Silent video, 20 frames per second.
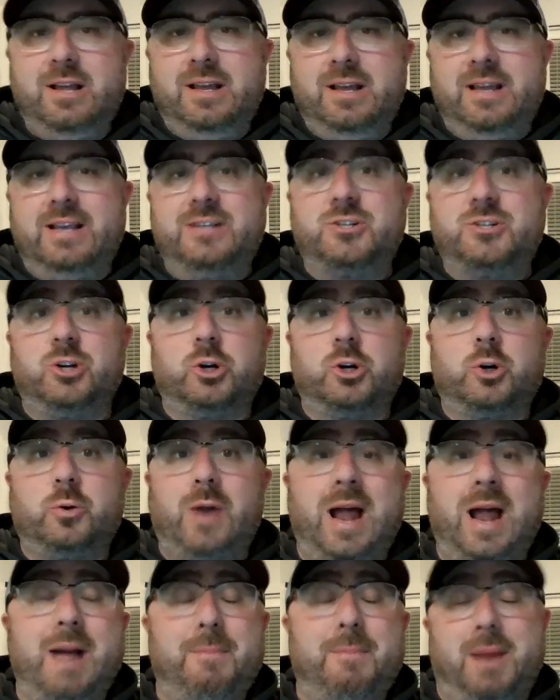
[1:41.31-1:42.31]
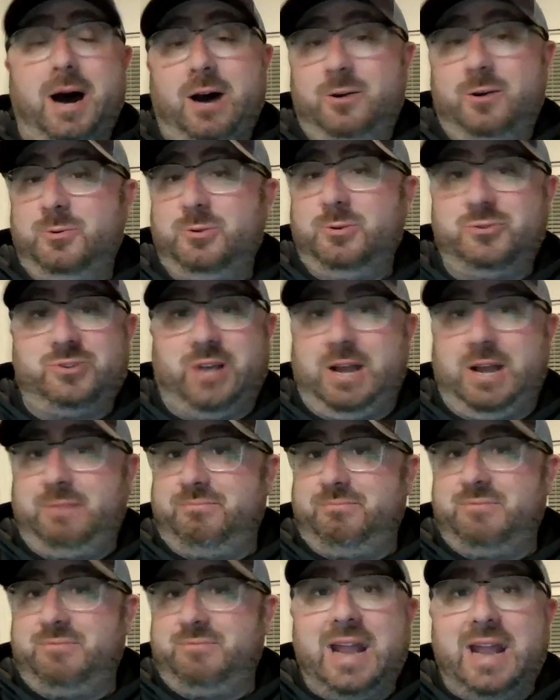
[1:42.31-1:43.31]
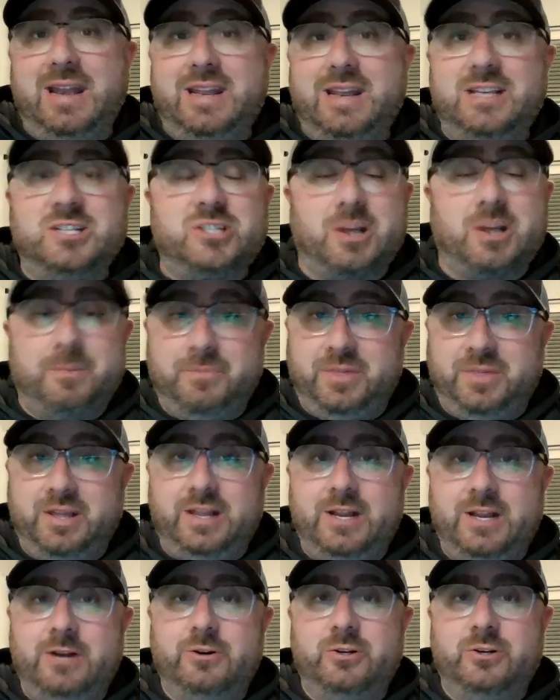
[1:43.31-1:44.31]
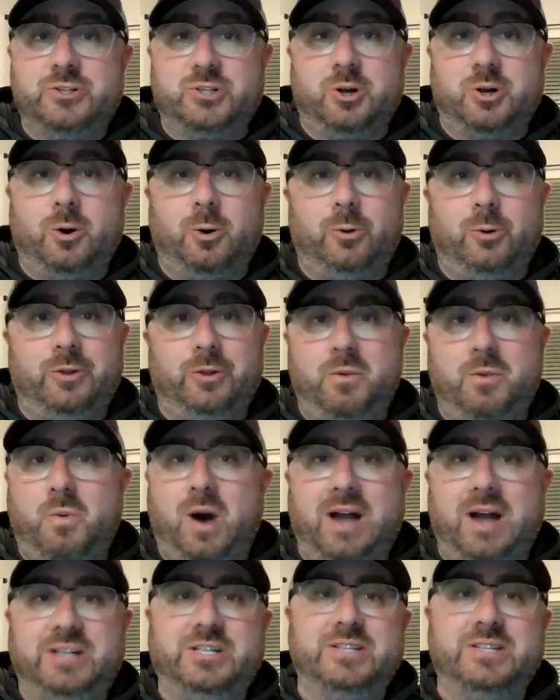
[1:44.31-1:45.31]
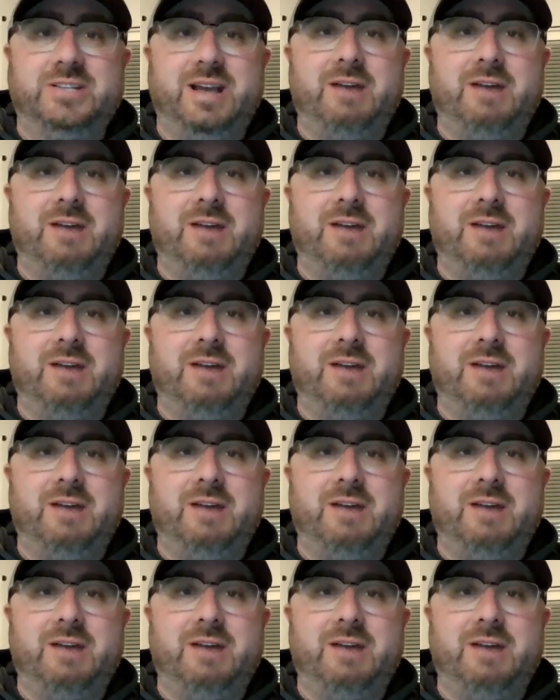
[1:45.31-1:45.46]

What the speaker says: is her grandma, who's like 90 something years old and watches